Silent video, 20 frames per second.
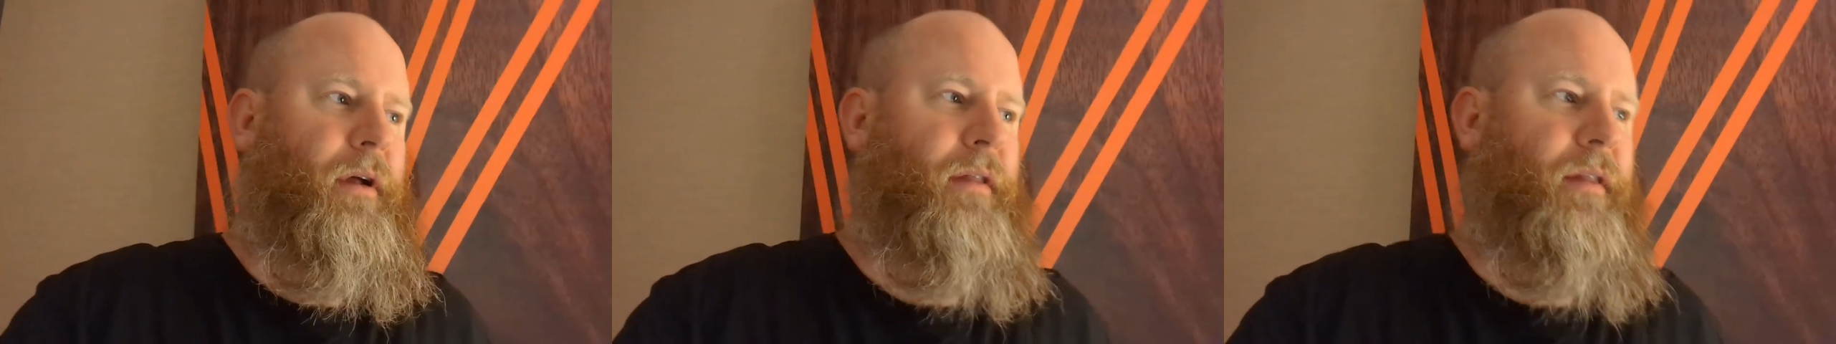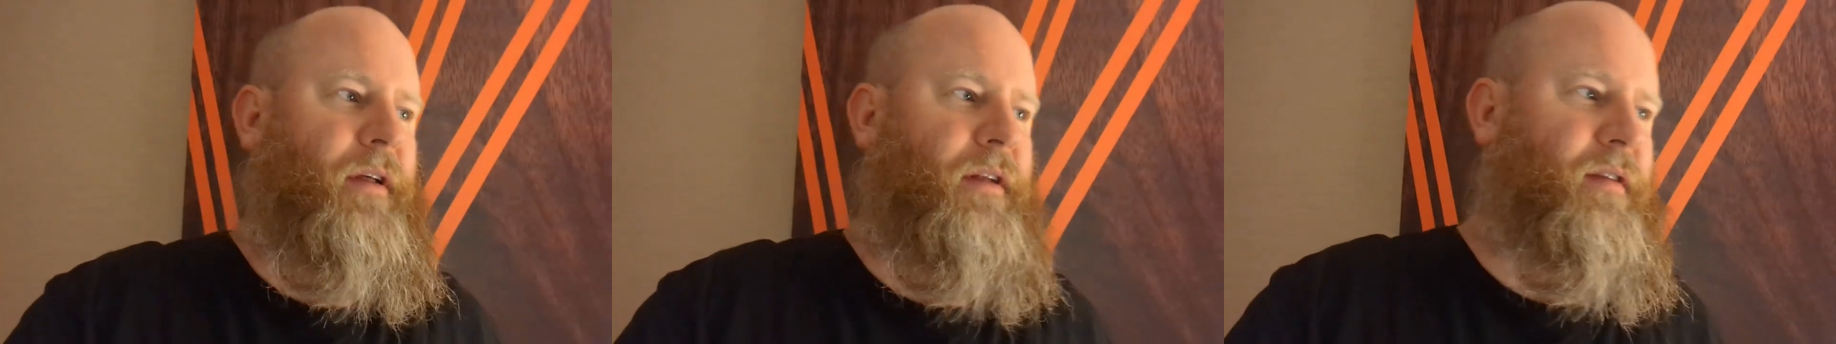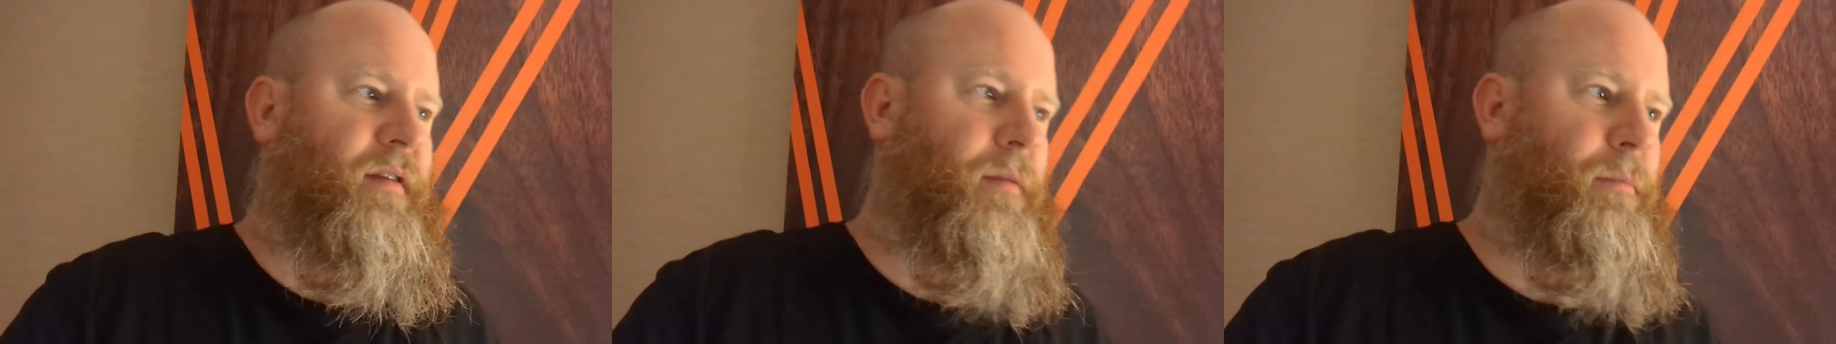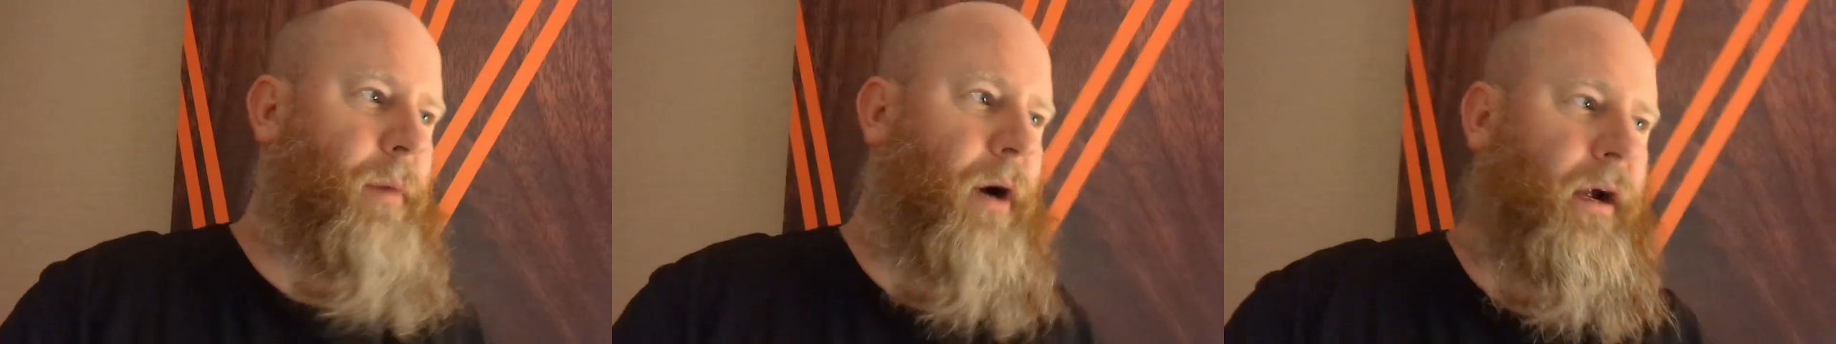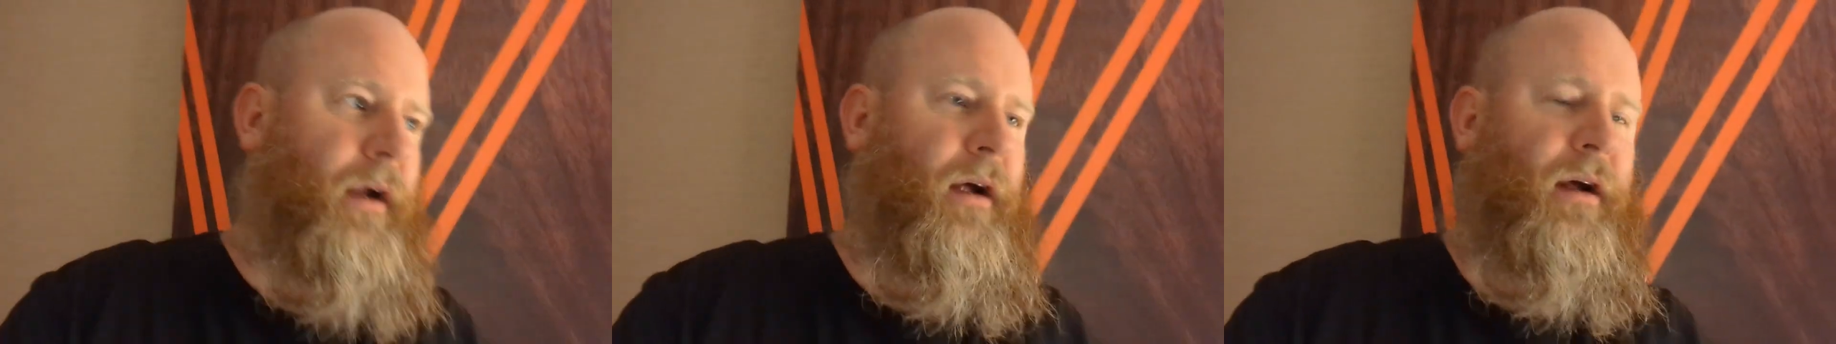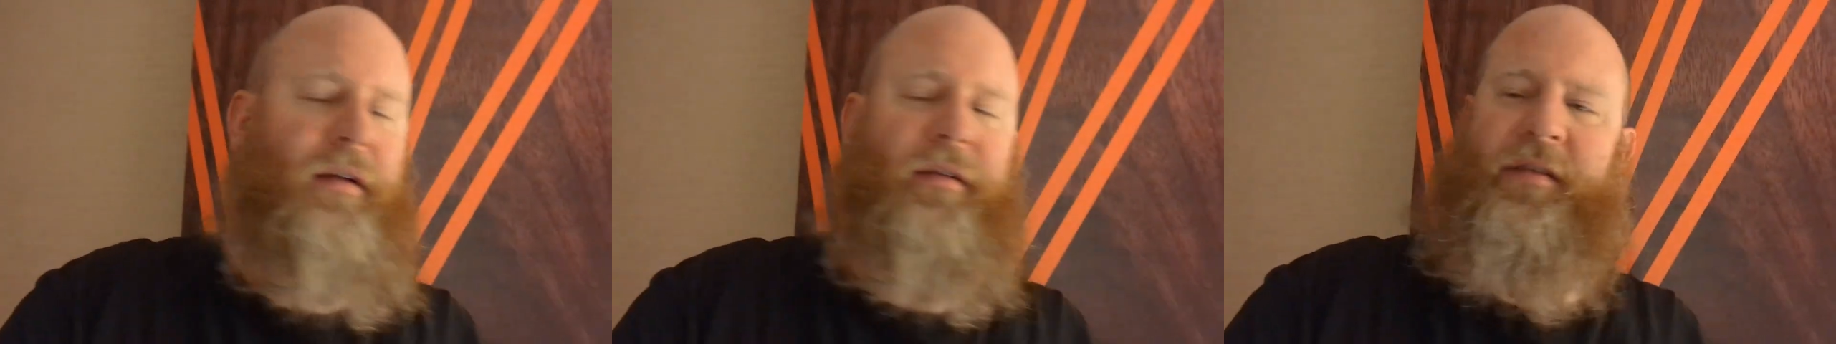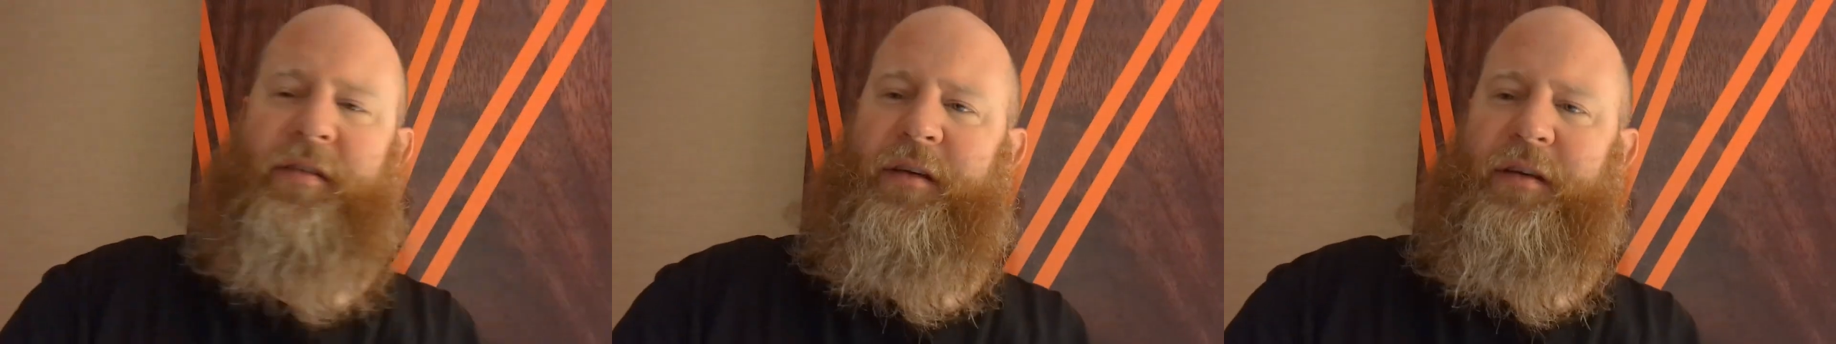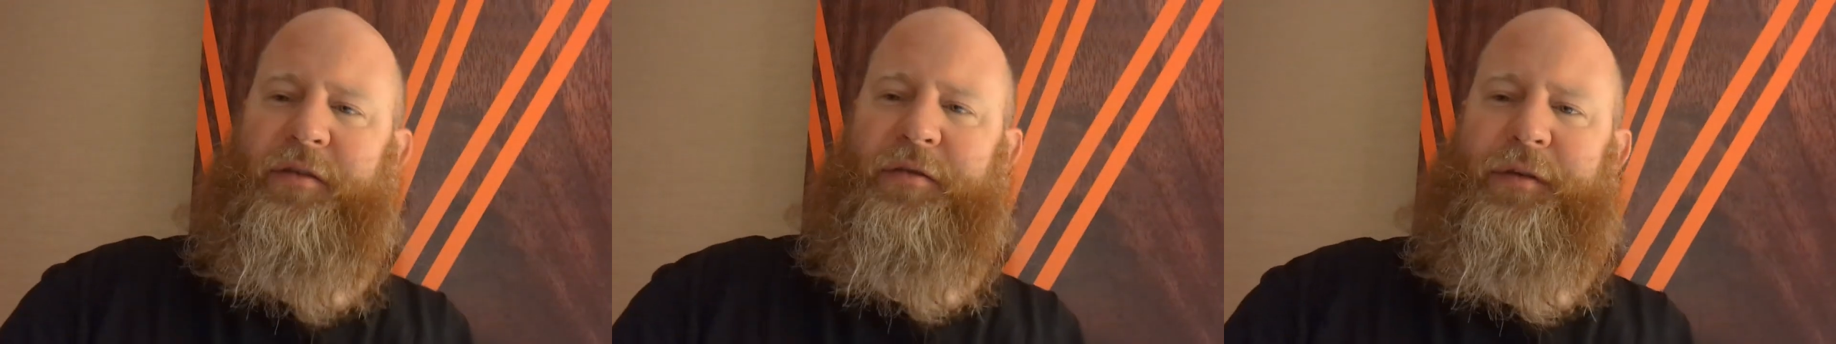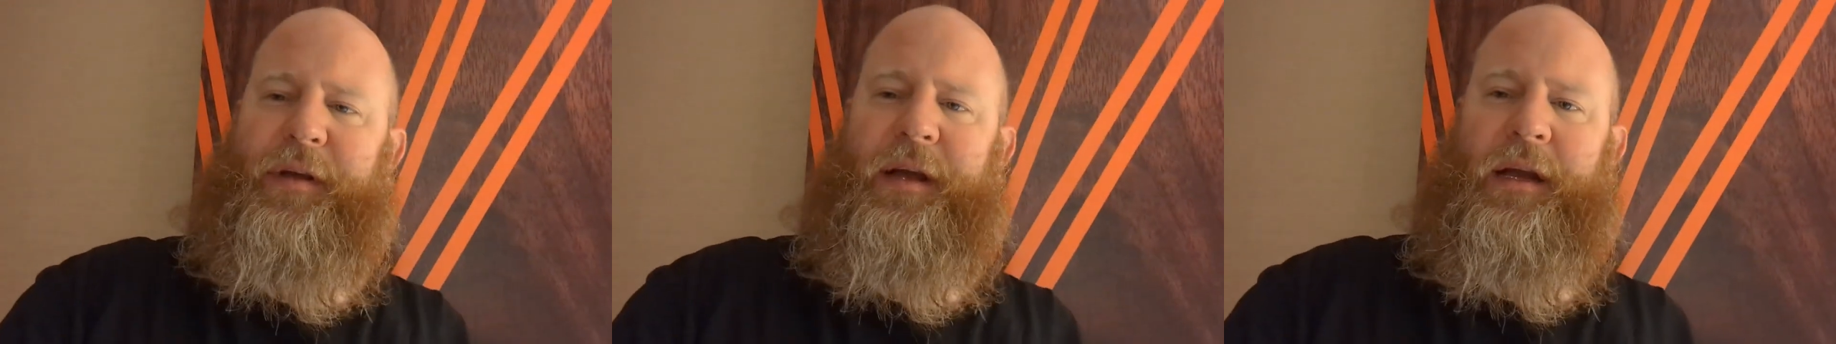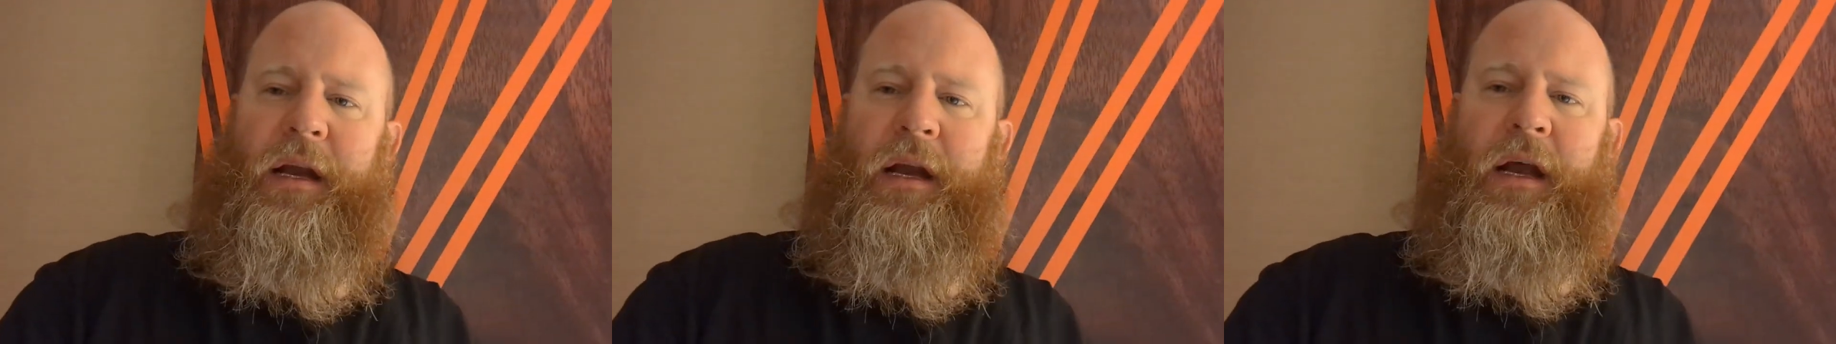that's my height, 6
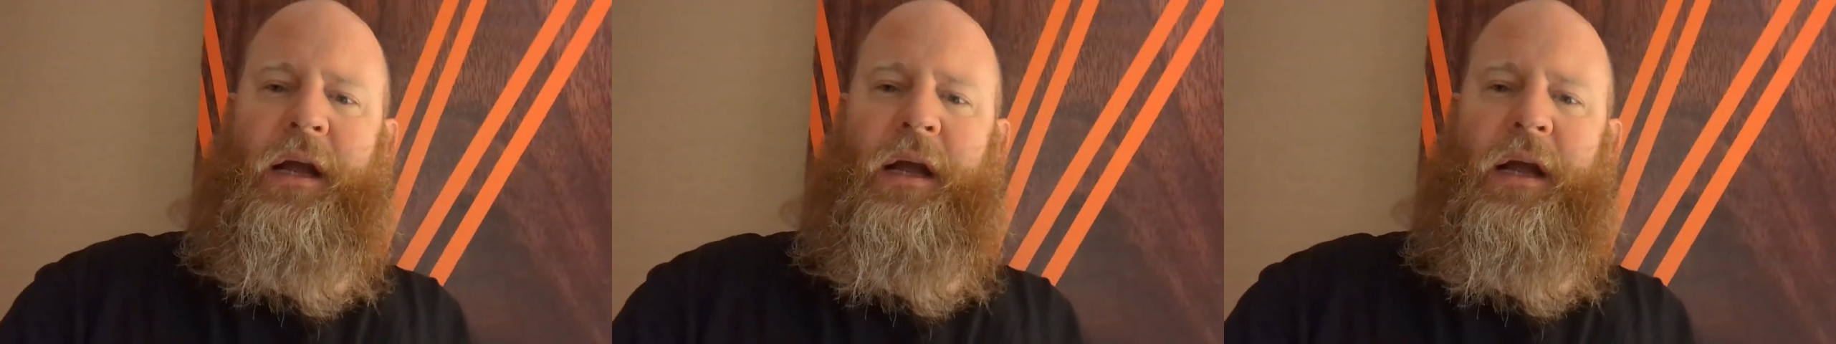feet.